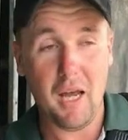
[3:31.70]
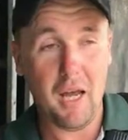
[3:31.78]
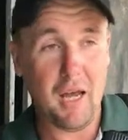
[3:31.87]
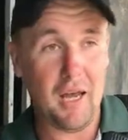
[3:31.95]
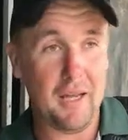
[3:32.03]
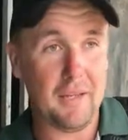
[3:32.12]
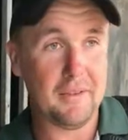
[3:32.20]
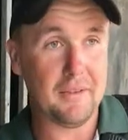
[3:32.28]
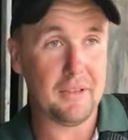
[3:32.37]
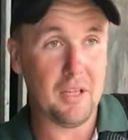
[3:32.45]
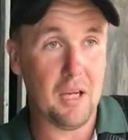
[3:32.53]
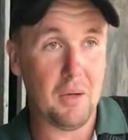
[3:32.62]

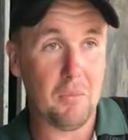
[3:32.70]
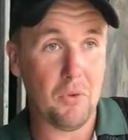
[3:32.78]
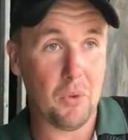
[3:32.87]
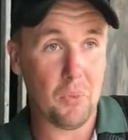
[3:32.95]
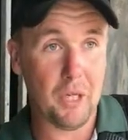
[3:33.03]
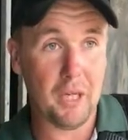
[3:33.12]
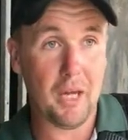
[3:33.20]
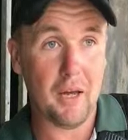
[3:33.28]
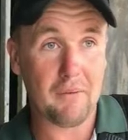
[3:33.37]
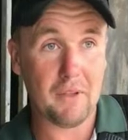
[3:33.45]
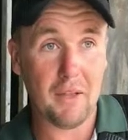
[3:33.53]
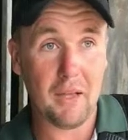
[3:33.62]
And the week
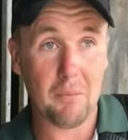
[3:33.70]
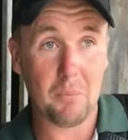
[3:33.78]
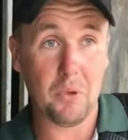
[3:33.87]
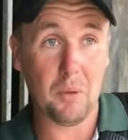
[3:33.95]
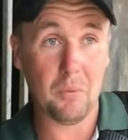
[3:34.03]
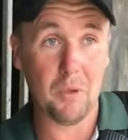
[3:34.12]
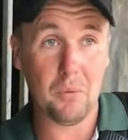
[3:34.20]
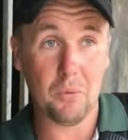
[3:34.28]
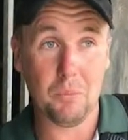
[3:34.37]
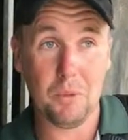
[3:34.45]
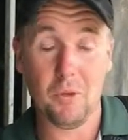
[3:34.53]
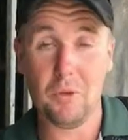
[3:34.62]
after that, probably
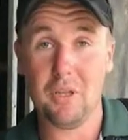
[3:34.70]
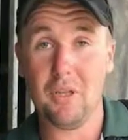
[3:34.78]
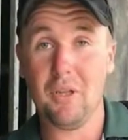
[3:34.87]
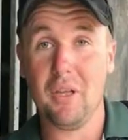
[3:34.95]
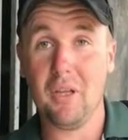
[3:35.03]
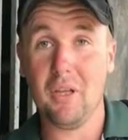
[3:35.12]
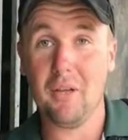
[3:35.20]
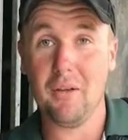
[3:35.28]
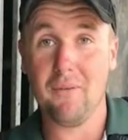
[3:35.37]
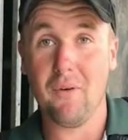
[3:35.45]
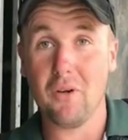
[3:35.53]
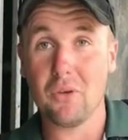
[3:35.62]
we'll be looking at their
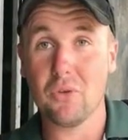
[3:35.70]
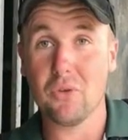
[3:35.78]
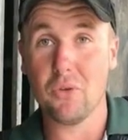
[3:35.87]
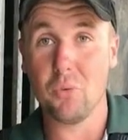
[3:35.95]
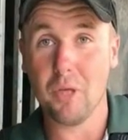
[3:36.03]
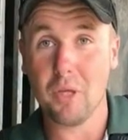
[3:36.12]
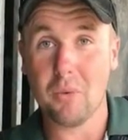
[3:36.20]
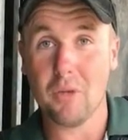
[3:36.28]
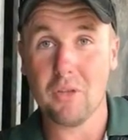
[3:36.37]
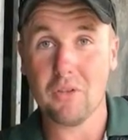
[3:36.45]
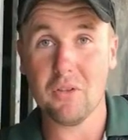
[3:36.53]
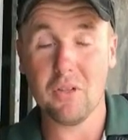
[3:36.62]
final sort of week with
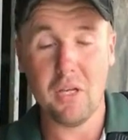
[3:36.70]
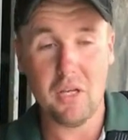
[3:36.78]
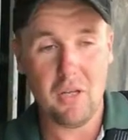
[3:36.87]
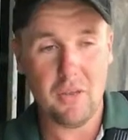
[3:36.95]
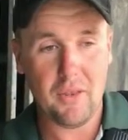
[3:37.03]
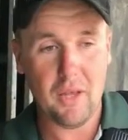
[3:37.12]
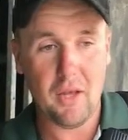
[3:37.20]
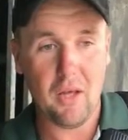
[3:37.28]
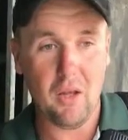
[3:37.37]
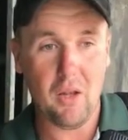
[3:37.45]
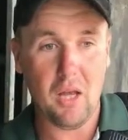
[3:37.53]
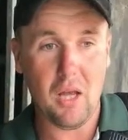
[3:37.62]
us.
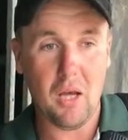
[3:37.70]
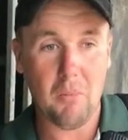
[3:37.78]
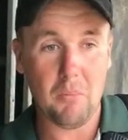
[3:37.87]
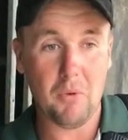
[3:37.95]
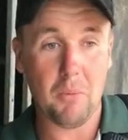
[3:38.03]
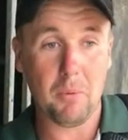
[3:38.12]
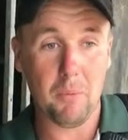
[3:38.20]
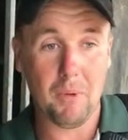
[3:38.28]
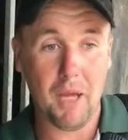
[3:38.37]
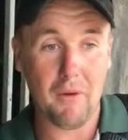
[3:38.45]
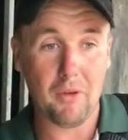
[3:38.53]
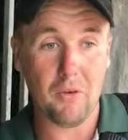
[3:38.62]
They'll probably
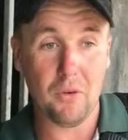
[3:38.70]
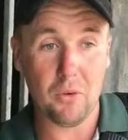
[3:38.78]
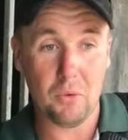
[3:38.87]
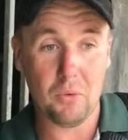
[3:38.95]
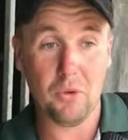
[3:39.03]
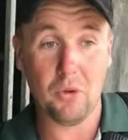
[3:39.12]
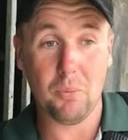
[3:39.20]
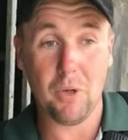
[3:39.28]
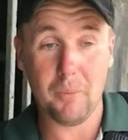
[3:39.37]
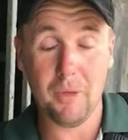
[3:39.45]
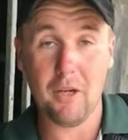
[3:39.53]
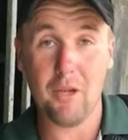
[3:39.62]
have a little
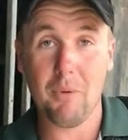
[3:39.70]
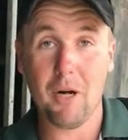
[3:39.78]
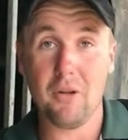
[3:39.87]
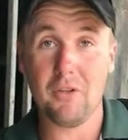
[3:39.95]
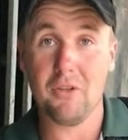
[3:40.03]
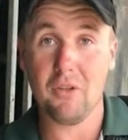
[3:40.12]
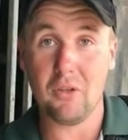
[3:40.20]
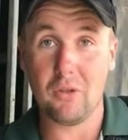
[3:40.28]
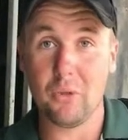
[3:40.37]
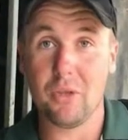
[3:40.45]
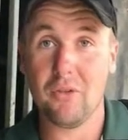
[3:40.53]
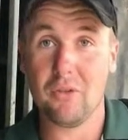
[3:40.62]
pop out of the barriers, just a
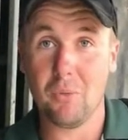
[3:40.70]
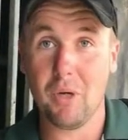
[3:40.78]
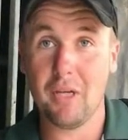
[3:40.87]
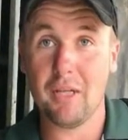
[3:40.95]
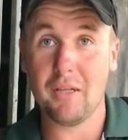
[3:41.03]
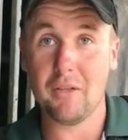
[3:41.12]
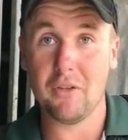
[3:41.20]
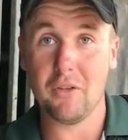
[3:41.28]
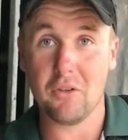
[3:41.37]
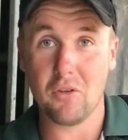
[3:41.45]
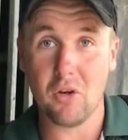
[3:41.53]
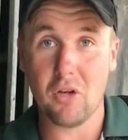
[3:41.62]
little kiss away to get into
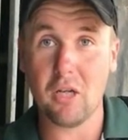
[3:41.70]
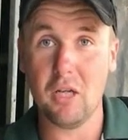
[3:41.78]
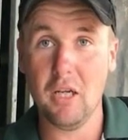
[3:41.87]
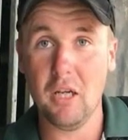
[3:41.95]
stride,